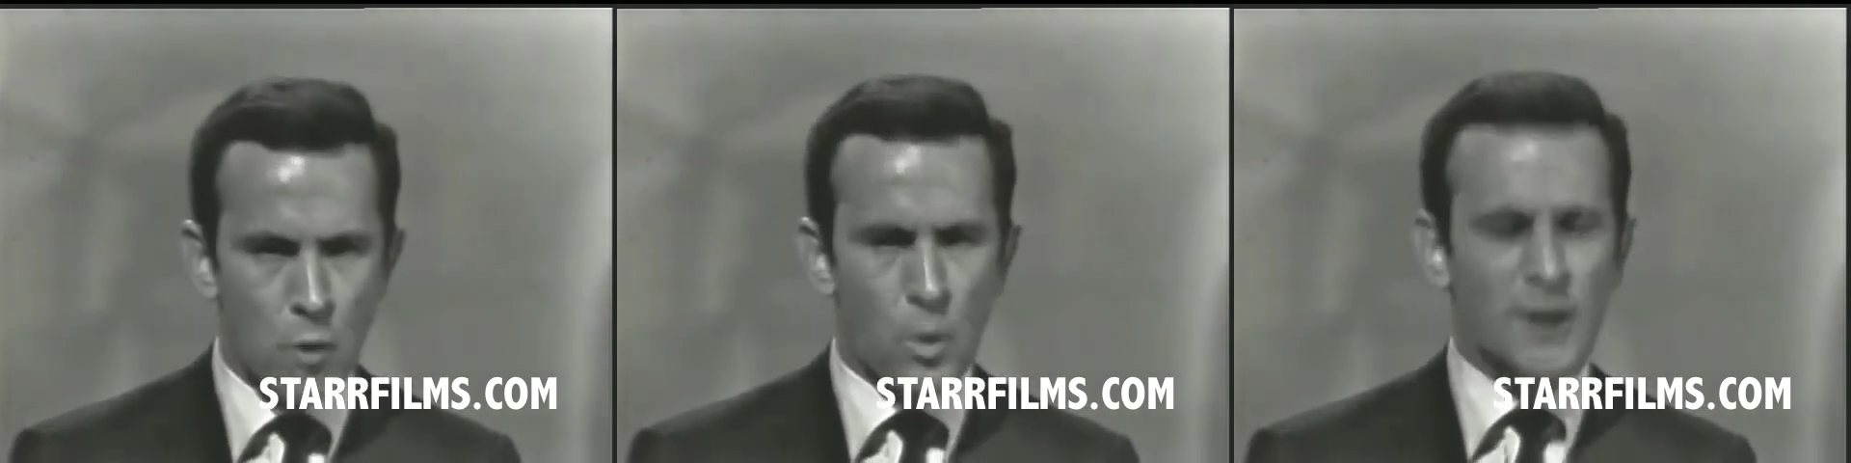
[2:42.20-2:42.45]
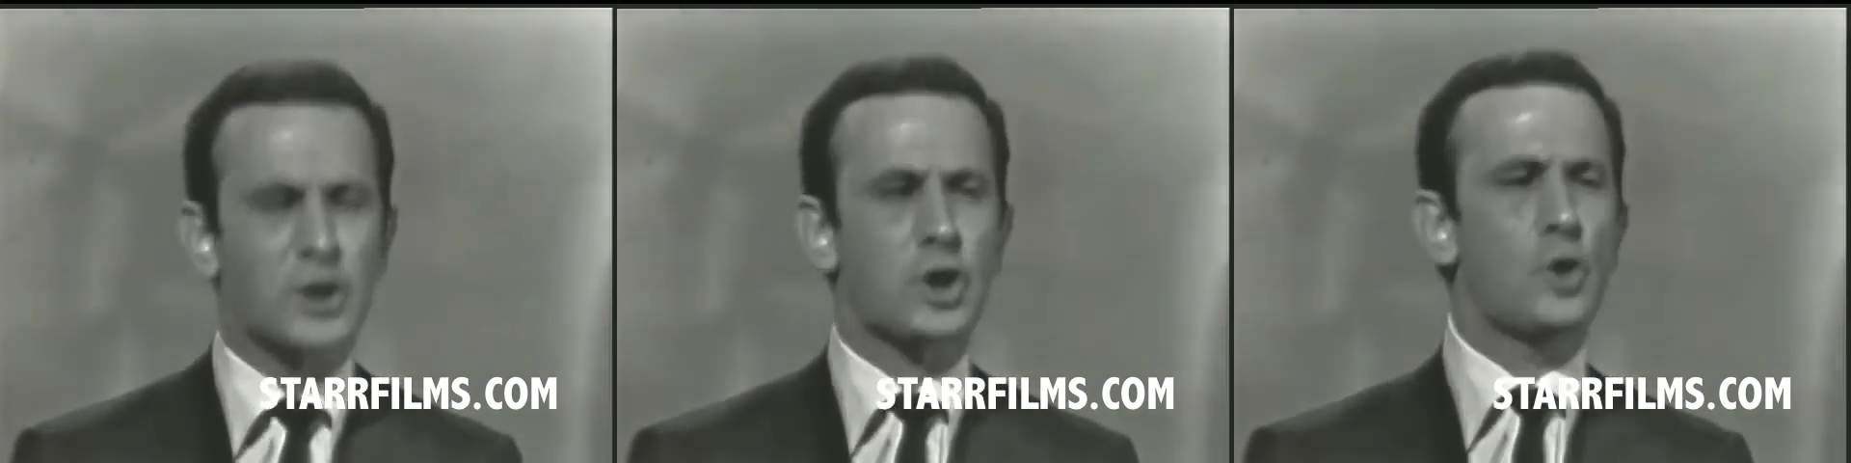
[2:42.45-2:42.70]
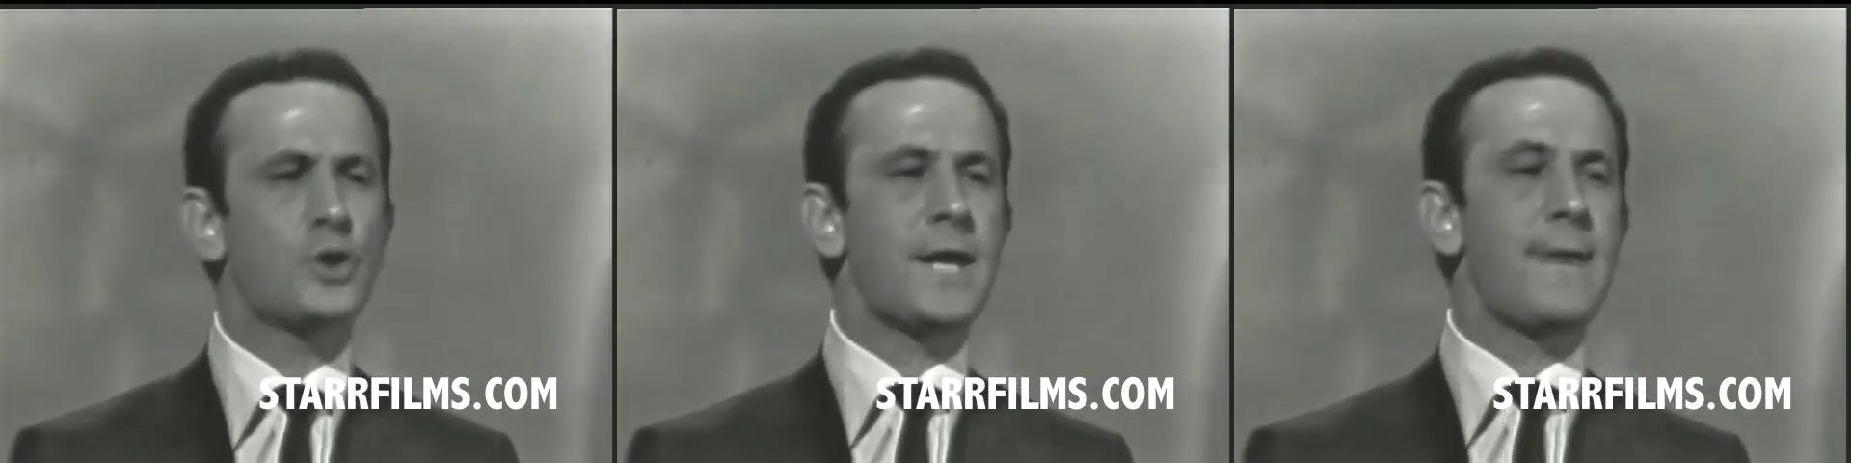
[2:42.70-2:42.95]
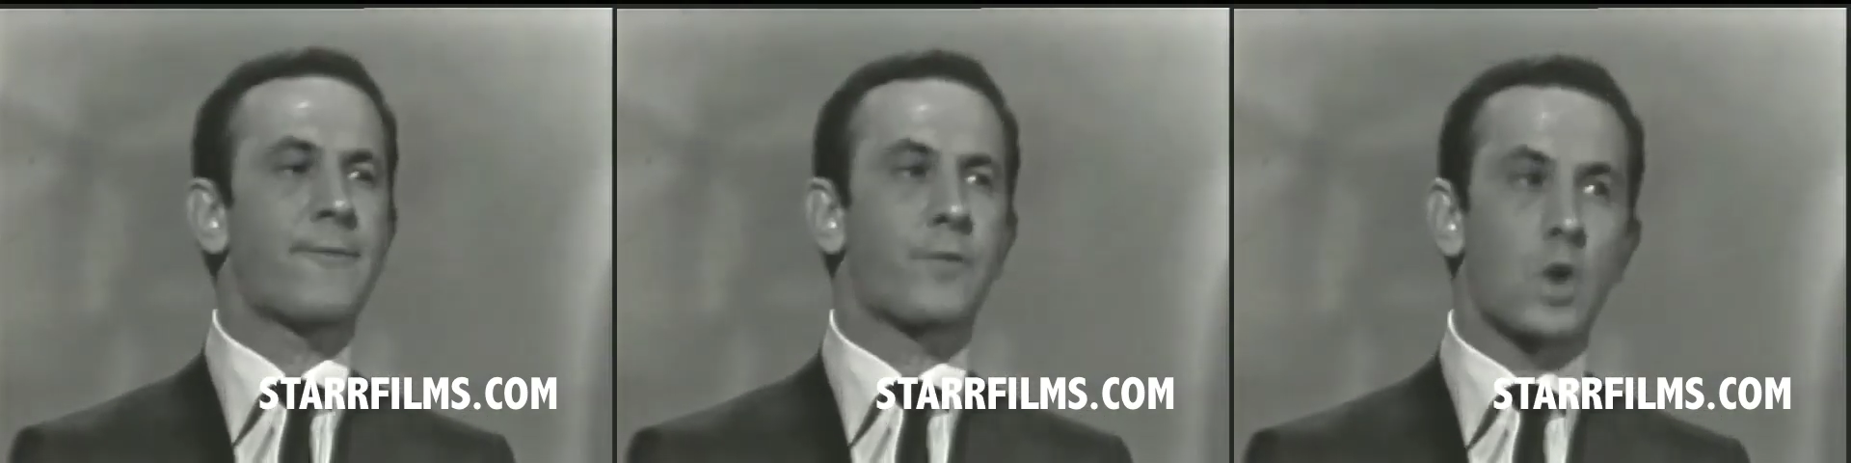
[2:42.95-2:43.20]
Watusi,
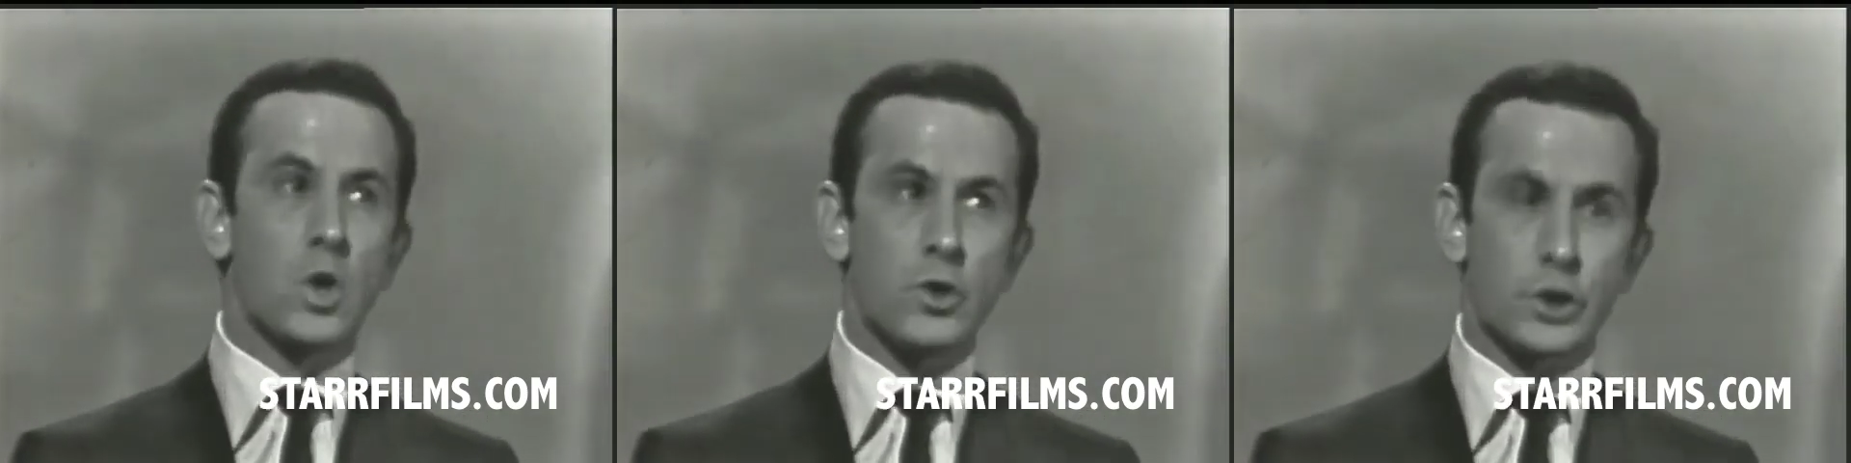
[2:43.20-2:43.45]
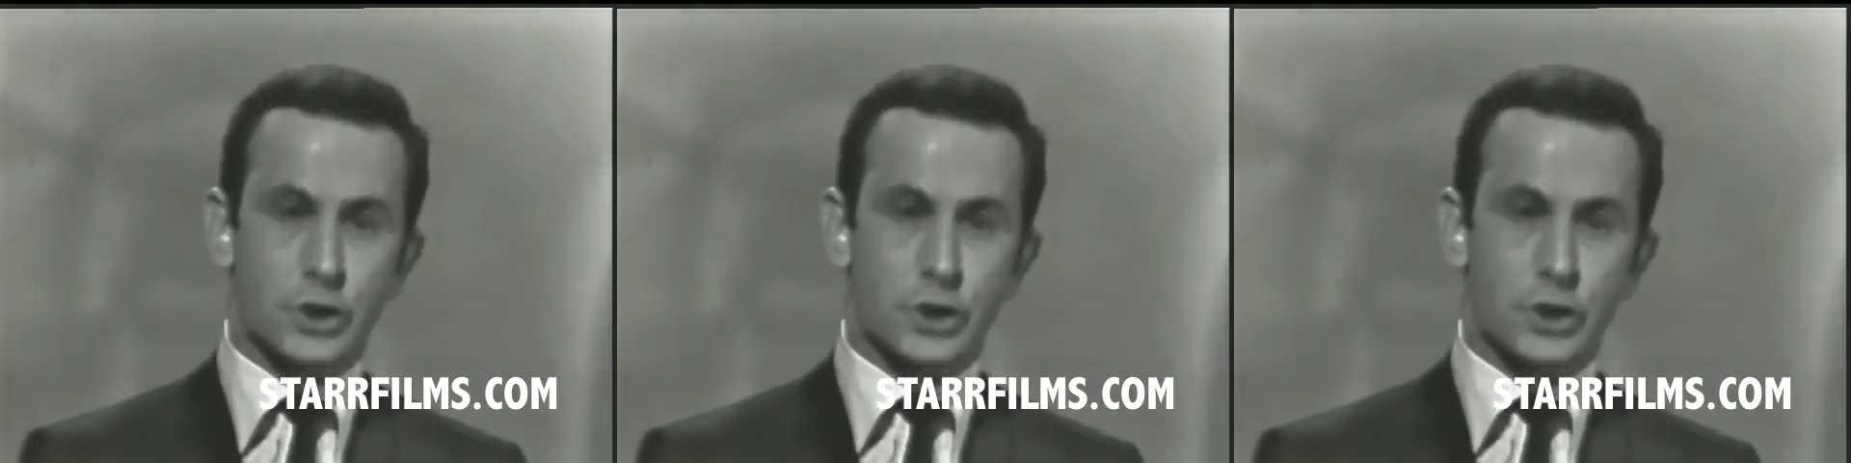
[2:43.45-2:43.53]
Frug,